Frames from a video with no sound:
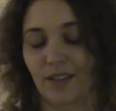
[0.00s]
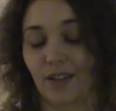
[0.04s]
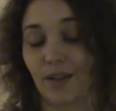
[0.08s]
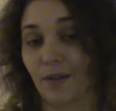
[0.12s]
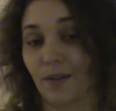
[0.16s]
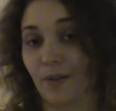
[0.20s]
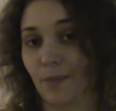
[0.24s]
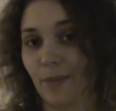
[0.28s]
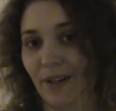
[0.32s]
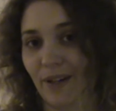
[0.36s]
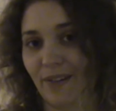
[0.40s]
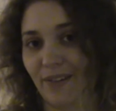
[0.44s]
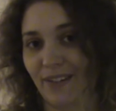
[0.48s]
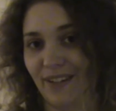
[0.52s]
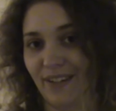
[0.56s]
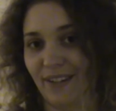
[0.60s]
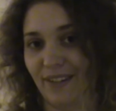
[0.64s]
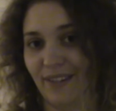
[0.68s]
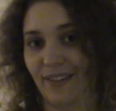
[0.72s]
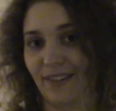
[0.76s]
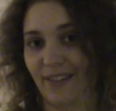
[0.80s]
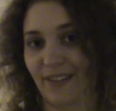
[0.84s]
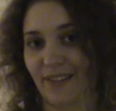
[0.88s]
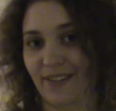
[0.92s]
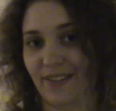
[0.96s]
Yeah,
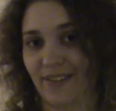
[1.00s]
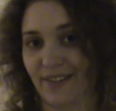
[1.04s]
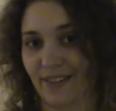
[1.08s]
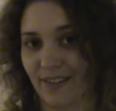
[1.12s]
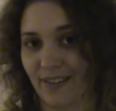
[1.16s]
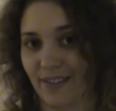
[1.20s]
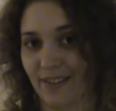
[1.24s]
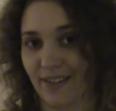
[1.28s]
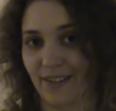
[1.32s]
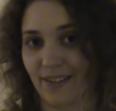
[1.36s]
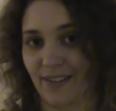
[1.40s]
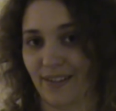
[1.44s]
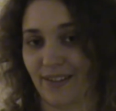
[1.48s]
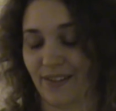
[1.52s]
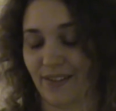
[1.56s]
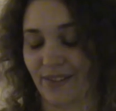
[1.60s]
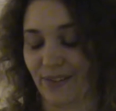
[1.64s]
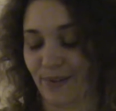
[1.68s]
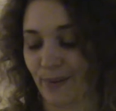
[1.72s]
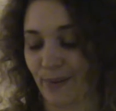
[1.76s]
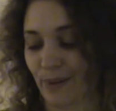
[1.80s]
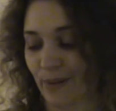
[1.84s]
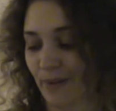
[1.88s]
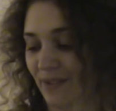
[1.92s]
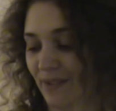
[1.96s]
apparently next year,
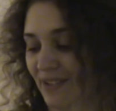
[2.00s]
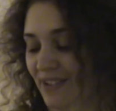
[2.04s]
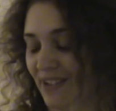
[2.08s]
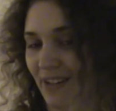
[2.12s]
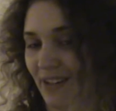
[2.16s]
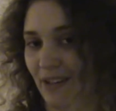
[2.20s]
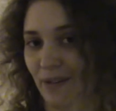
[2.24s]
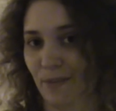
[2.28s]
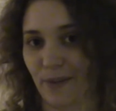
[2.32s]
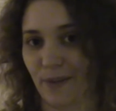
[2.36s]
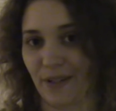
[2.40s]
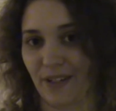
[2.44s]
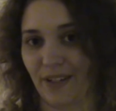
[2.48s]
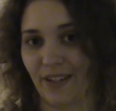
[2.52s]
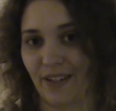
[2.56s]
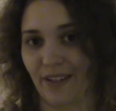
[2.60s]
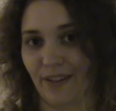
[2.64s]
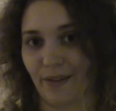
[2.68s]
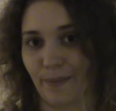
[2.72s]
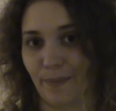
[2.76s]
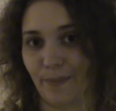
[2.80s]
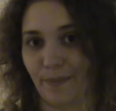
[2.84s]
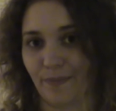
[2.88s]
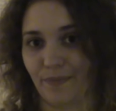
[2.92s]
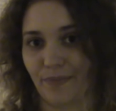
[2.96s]
2012, it's going to be
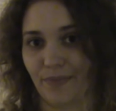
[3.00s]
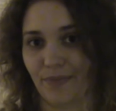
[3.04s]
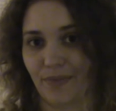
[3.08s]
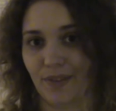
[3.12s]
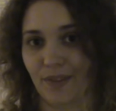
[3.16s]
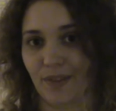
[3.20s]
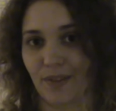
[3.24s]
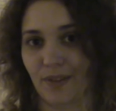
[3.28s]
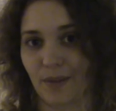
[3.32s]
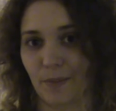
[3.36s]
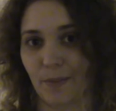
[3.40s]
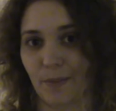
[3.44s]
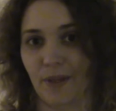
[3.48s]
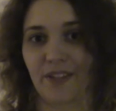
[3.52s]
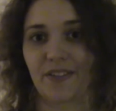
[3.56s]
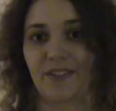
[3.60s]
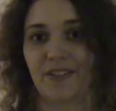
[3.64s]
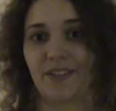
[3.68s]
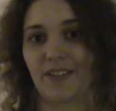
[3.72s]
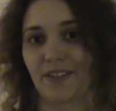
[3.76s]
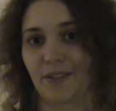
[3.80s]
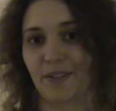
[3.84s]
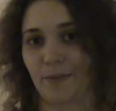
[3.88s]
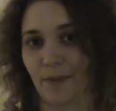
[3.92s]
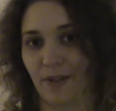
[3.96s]
um, the
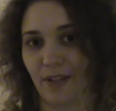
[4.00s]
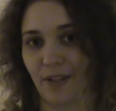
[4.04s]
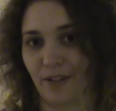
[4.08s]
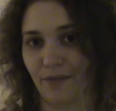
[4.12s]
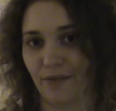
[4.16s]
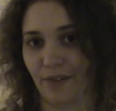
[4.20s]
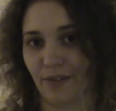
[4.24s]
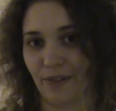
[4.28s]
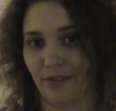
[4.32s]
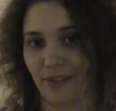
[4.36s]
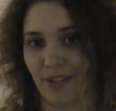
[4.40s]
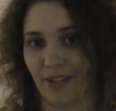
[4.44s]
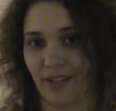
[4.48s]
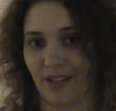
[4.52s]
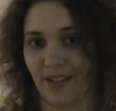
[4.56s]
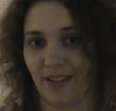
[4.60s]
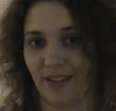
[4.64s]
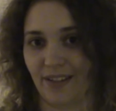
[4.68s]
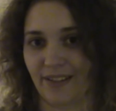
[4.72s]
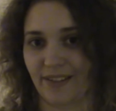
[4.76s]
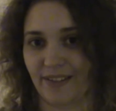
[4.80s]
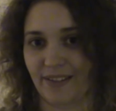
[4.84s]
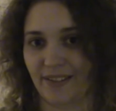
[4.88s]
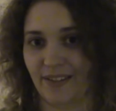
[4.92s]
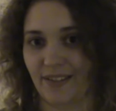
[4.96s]
best it's been in 50
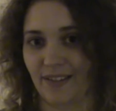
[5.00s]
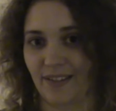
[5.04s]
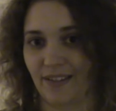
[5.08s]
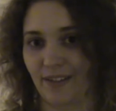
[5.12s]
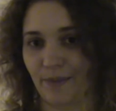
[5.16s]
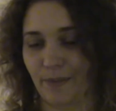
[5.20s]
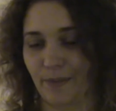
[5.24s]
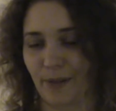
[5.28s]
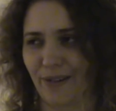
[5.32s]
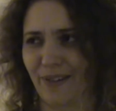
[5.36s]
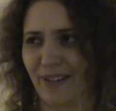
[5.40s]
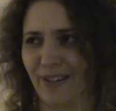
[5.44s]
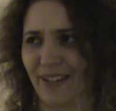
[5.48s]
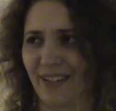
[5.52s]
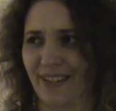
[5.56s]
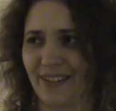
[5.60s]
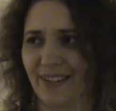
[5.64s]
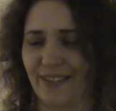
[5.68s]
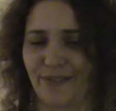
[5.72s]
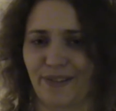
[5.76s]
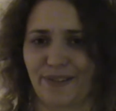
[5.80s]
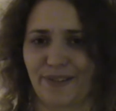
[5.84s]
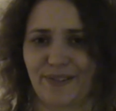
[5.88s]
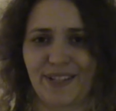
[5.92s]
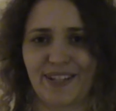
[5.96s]
years.
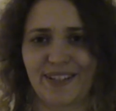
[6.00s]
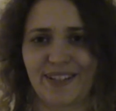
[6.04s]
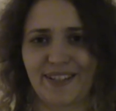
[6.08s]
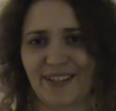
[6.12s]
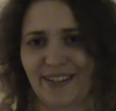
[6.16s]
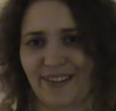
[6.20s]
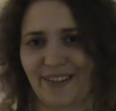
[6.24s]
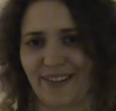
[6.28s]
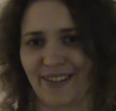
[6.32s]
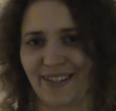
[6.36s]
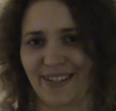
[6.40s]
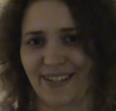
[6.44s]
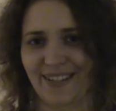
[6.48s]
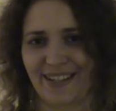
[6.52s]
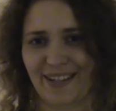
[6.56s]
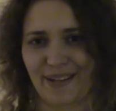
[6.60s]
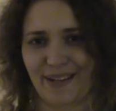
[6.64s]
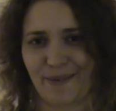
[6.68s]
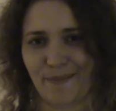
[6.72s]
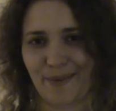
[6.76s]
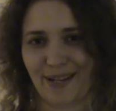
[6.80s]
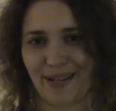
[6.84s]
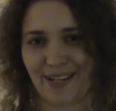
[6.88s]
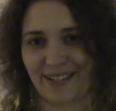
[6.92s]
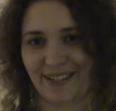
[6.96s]
Apparently, 50 years ago, you see
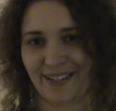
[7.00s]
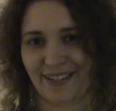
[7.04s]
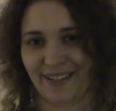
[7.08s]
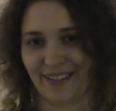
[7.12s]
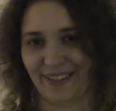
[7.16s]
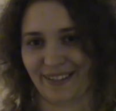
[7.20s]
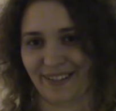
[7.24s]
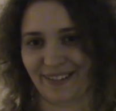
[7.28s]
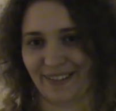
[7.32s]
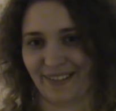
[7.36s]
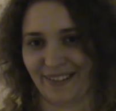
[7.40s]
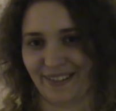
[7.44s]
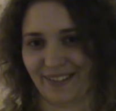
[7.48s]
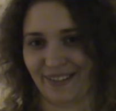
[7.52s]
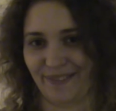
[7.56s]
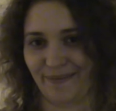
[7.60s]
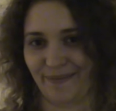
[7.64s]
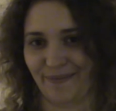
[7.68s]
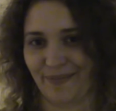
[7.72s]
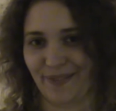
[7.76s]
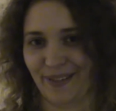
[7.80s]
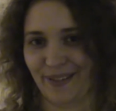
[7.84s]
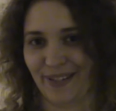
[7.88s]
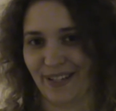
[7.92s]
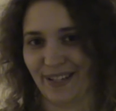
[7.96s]
it in Mexico. It's
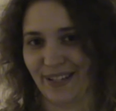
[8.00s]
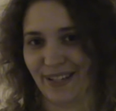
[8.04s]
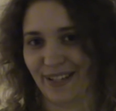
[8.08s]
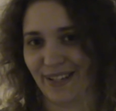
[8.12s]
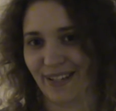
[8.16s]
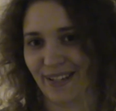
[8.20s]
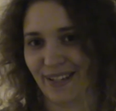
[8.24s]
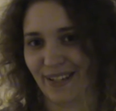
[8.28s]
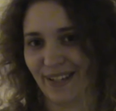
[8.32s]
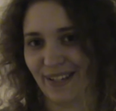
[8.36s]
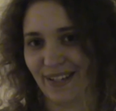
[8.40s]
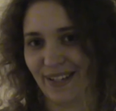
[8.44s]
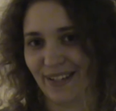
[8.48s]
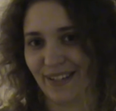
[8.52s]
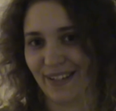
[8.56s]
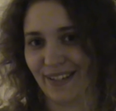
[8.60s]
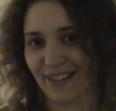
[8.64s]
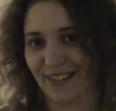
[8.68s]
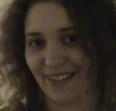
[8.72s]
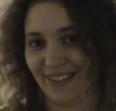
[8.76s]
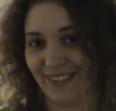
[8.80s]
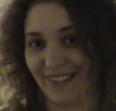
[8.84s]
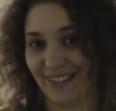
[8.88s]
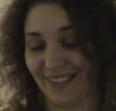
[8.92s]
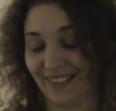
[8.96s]
Olympic special, is it?
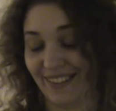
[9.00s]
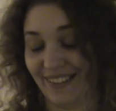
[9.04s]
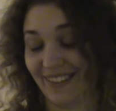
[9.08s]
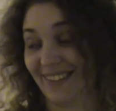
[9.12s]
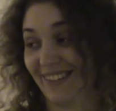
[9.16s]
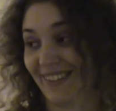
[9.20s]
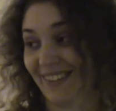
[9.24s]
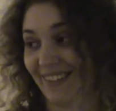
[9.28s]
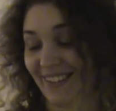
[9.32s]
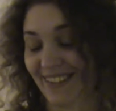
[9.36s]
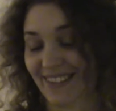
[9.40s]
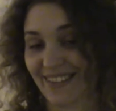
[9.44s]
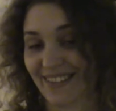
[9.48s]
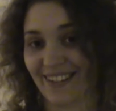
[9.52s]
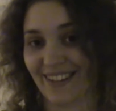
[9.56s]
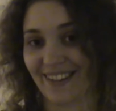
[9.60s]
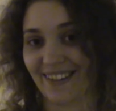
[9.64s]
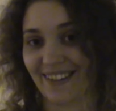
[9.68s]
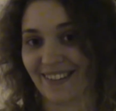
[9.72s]
Yeah, I guess so.